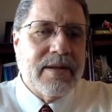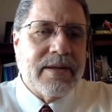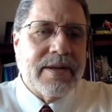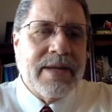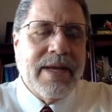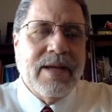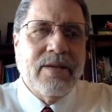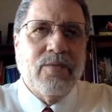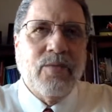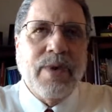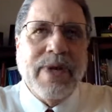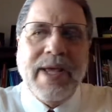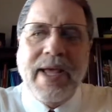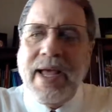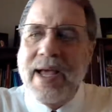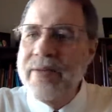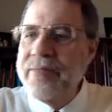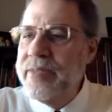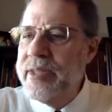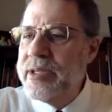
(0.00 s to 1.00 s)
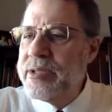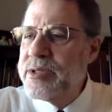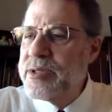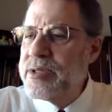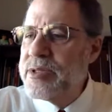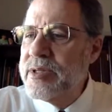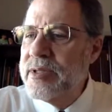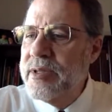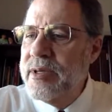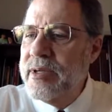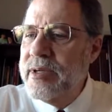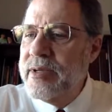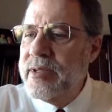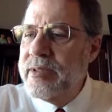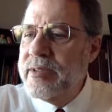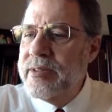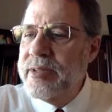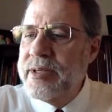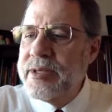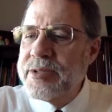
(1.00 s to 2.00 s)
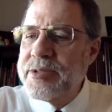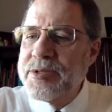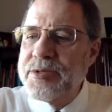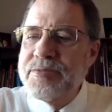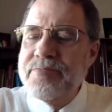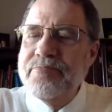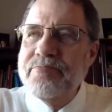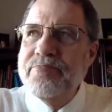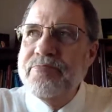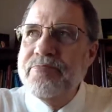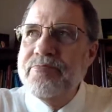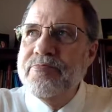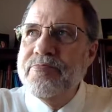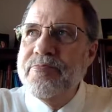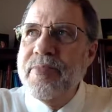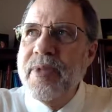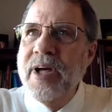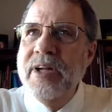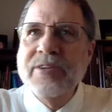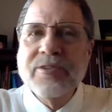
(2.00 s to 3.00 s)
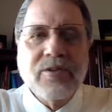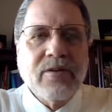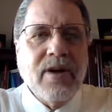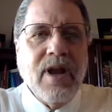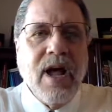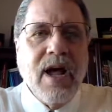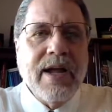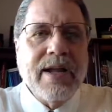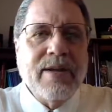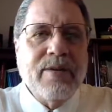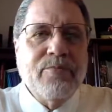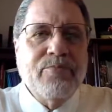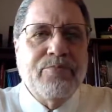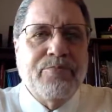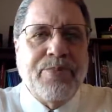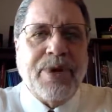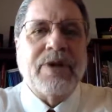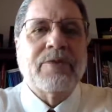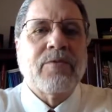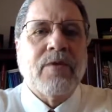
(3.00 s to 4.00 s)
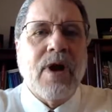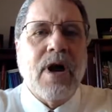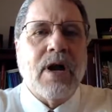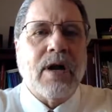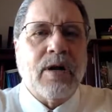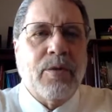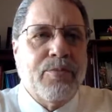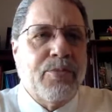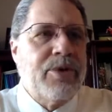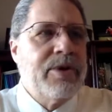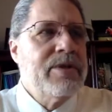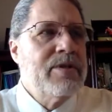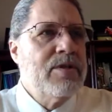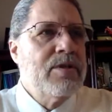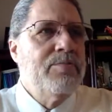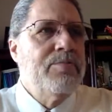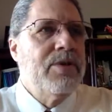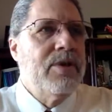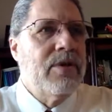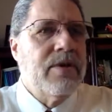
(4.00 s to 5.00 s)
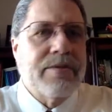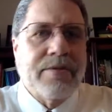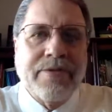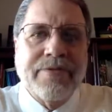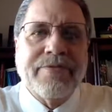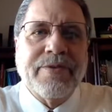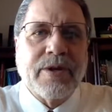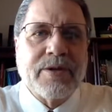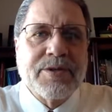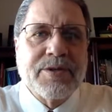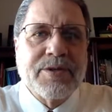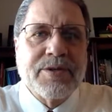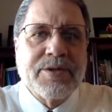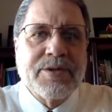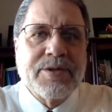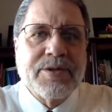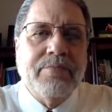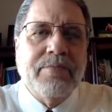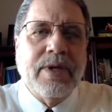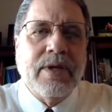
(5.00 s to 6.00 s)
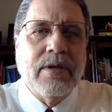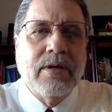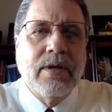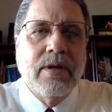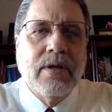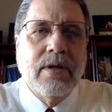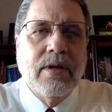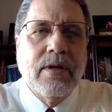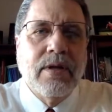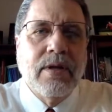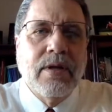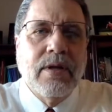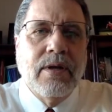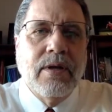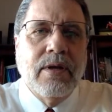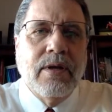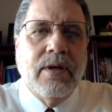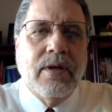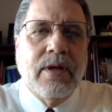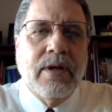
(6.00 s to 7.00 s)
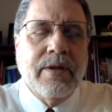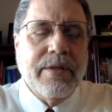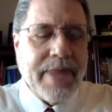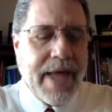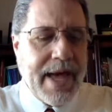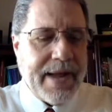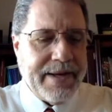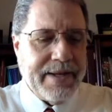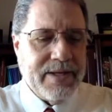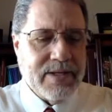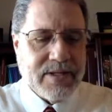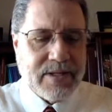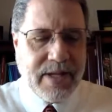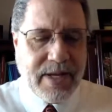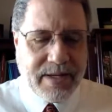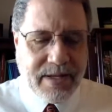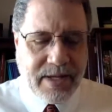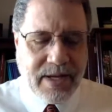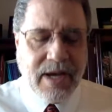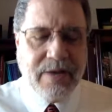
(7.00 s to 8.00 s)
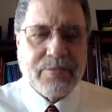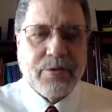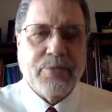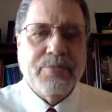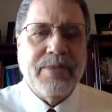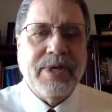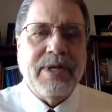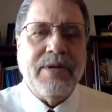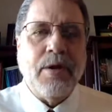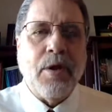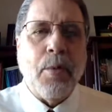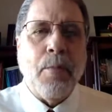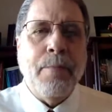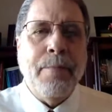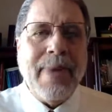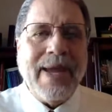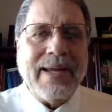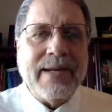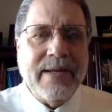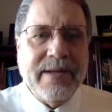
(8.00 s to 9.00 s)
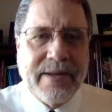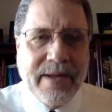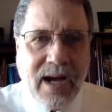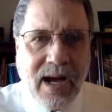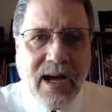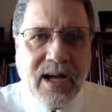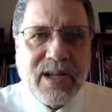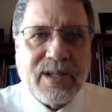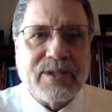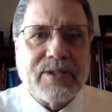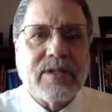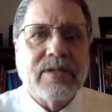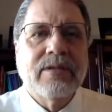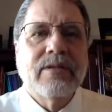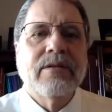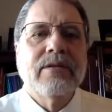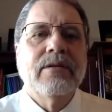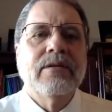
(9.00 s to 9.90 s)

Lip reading: again, we have this underlying bedrock principle of the First Amendment. And that is that government may not